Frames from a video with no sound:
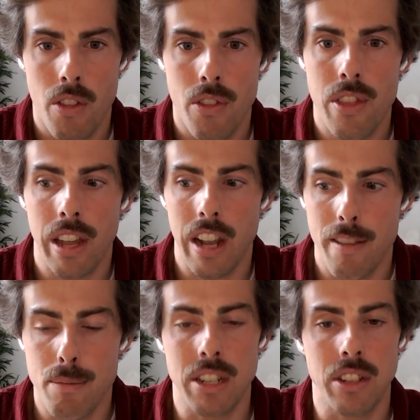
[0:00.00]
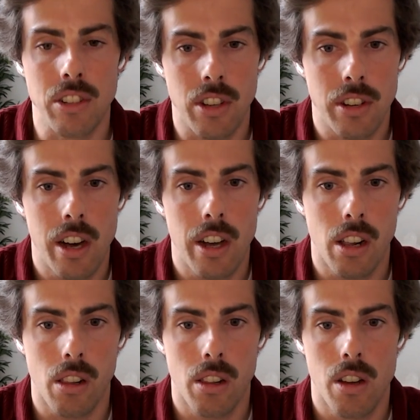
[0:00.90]
that have been in
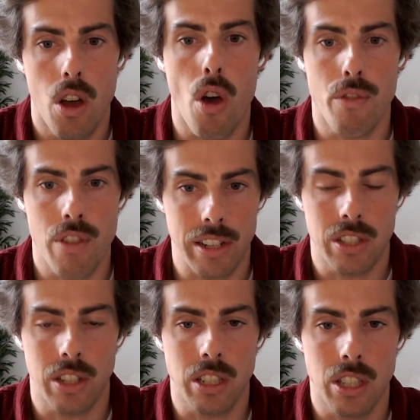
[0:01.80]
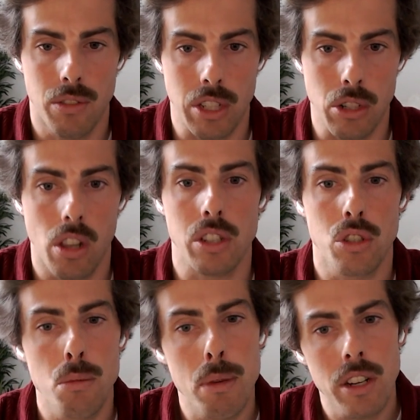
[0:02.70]
denial of that scientific knowledge
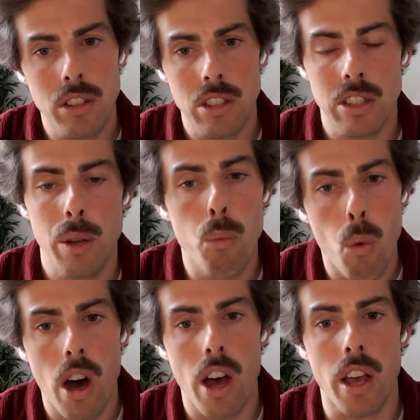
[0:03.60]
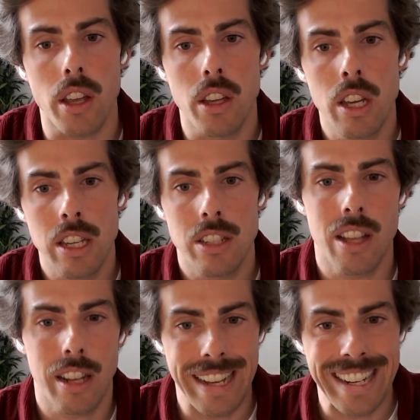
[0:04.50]
to better understand why. Is
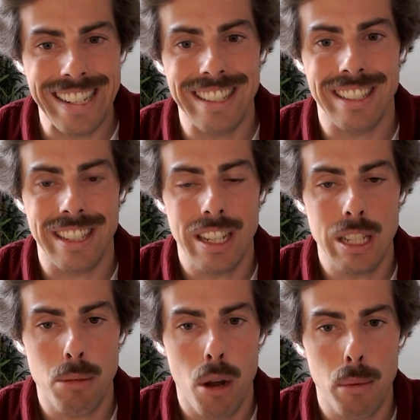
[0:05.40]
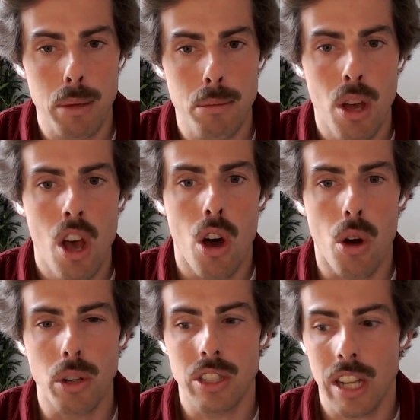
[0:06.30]
that an understanding problem,
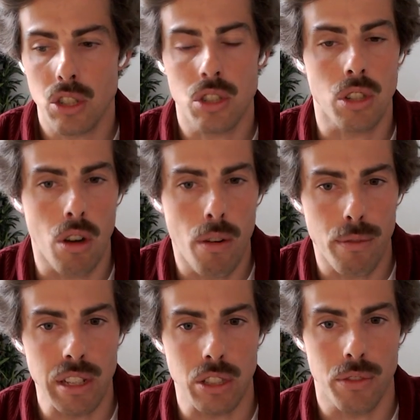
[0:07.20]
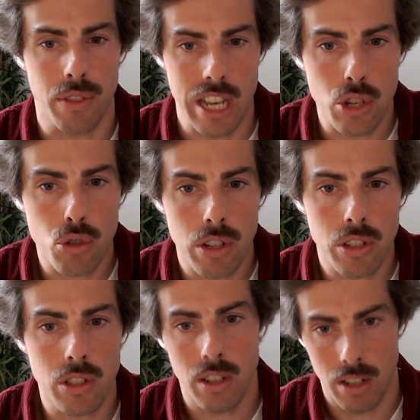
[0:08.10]
or is that just a conflict of
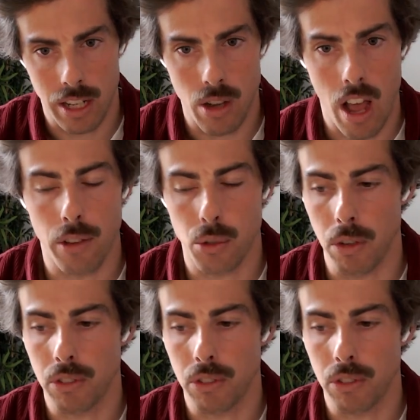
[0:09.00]
interest, like as we've